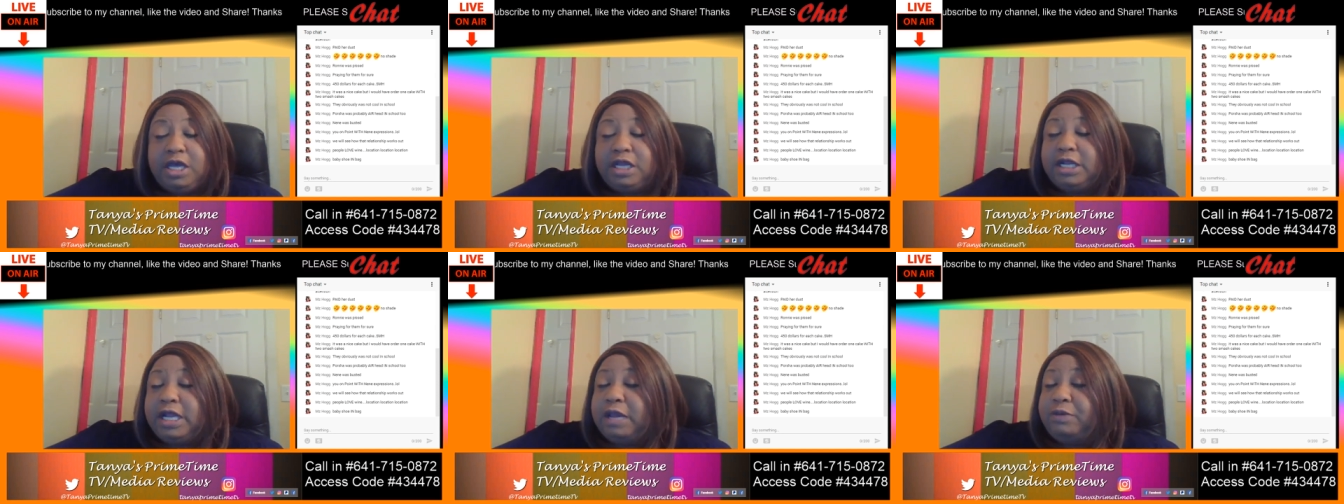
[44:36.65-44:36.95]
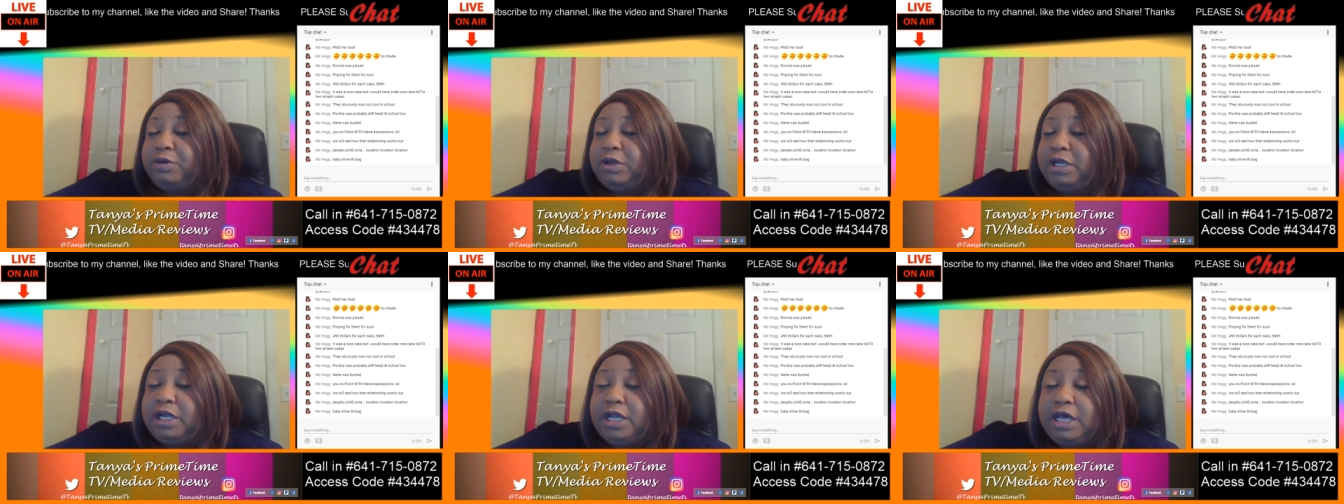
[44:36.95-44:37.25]
They
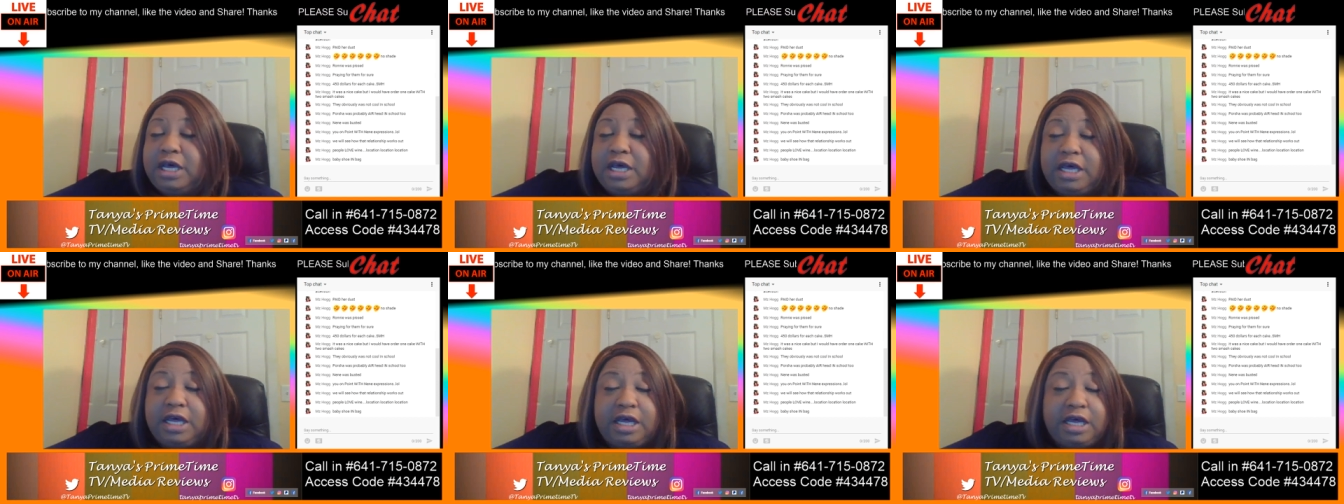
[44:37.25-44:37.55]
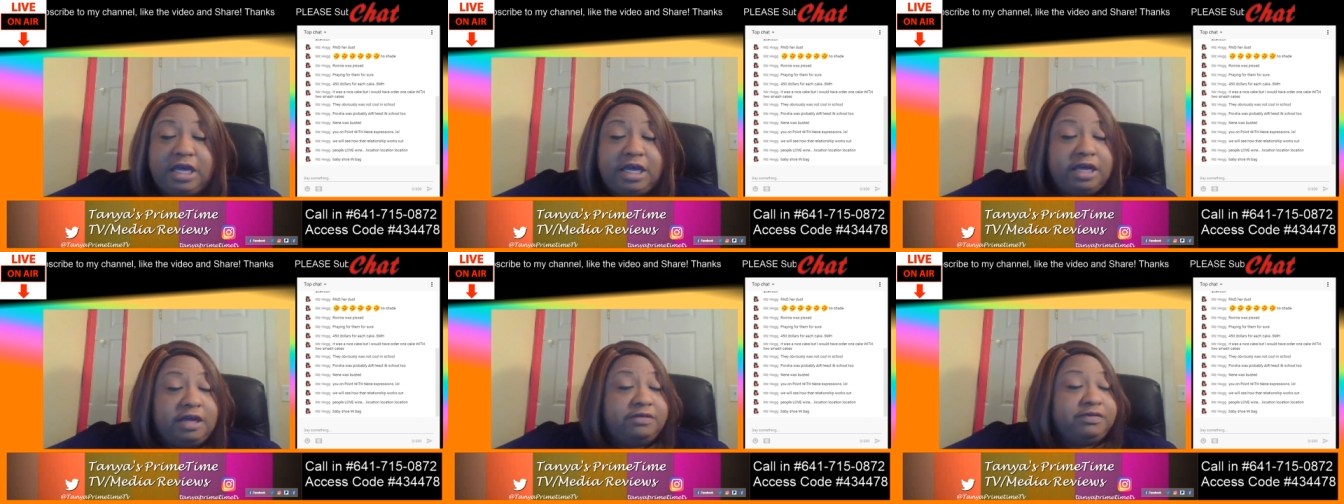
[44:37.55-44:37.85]
would
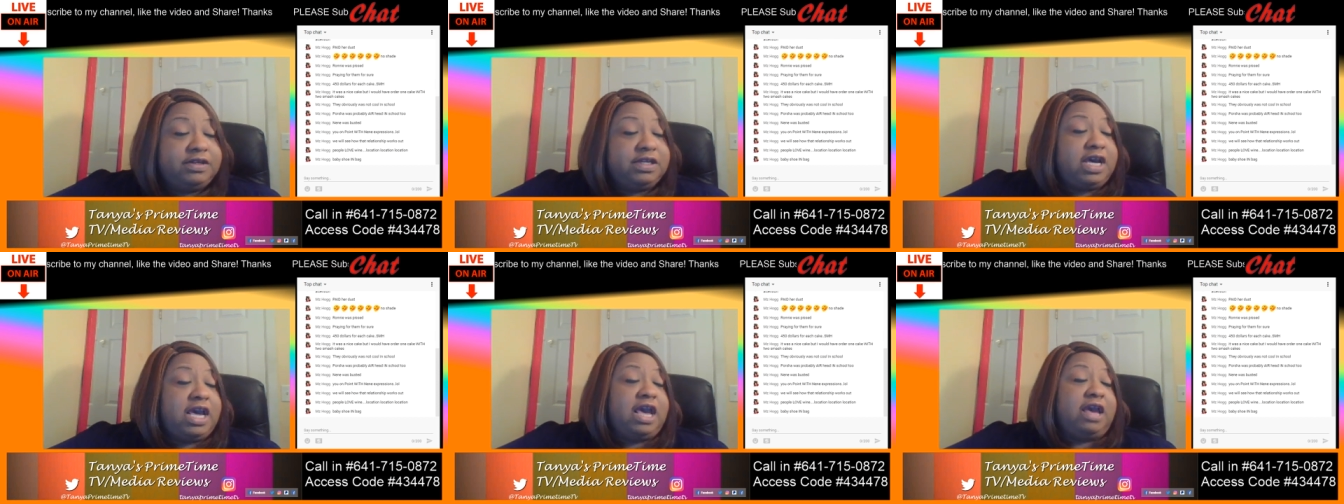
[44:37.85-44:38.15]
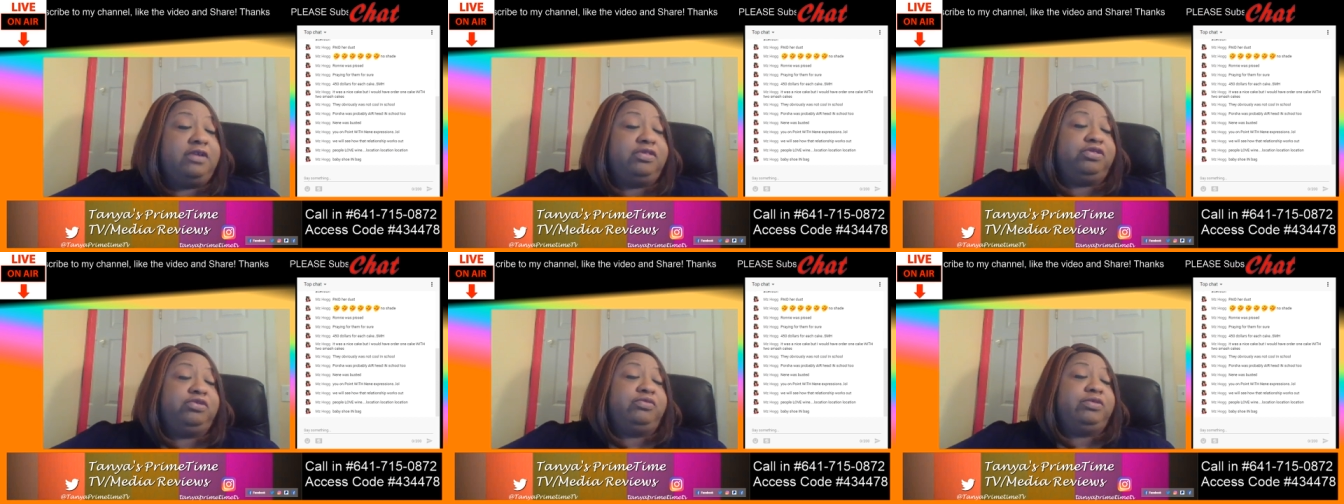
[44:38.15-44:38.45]
love to
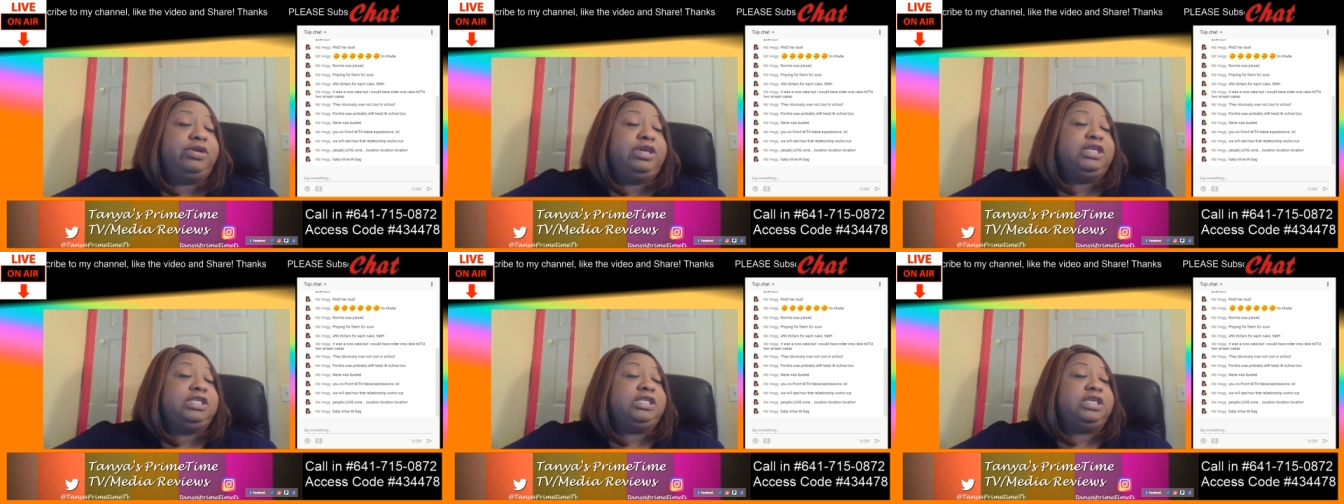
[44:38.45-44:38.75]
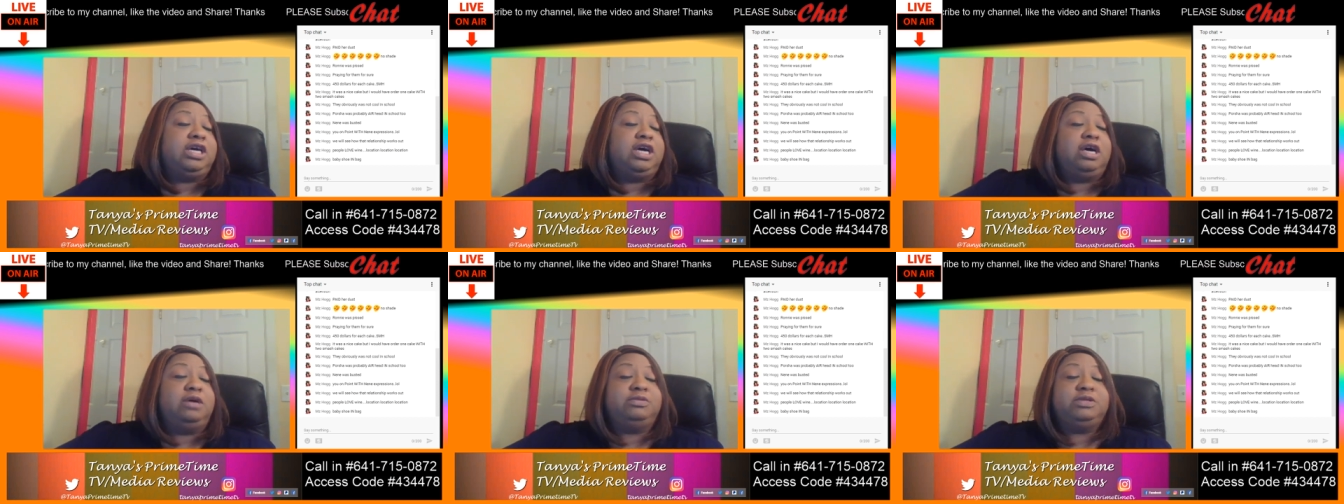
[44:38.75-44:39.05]
have
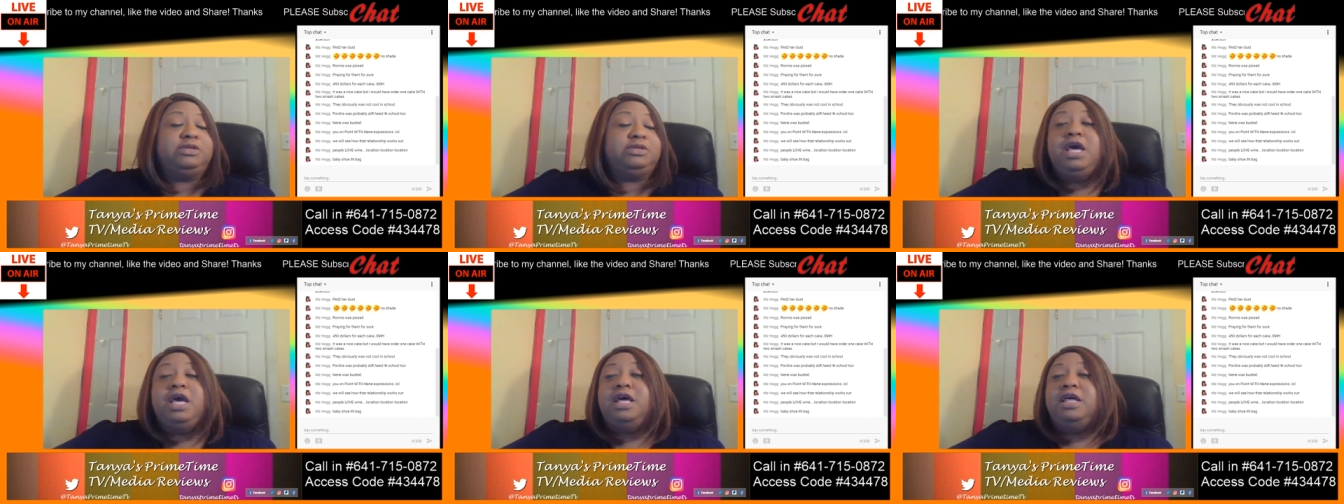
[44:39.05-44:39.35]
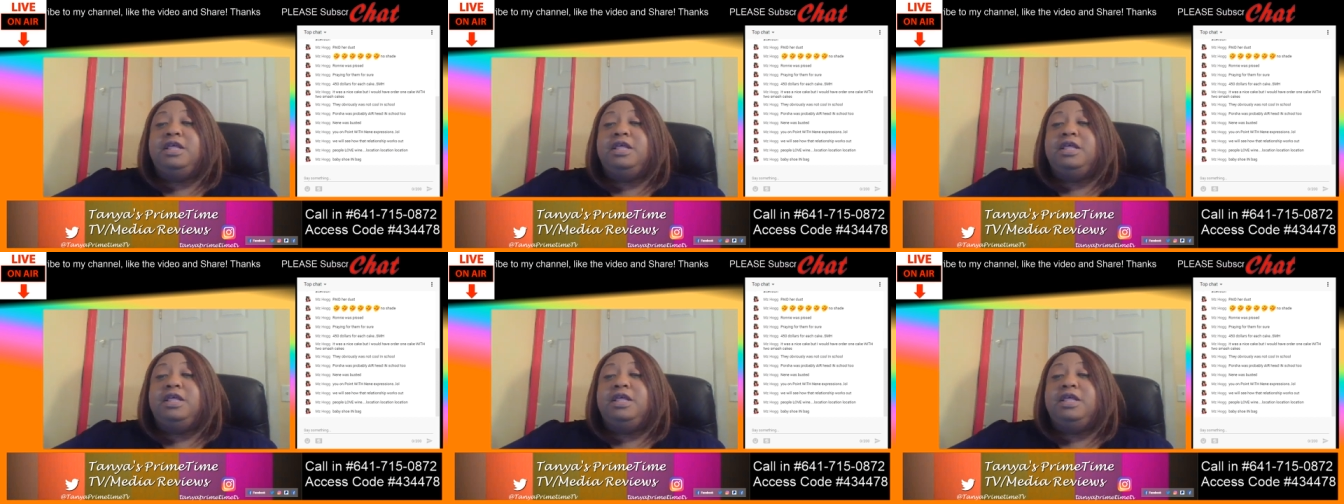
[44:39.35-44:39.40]
threesomes.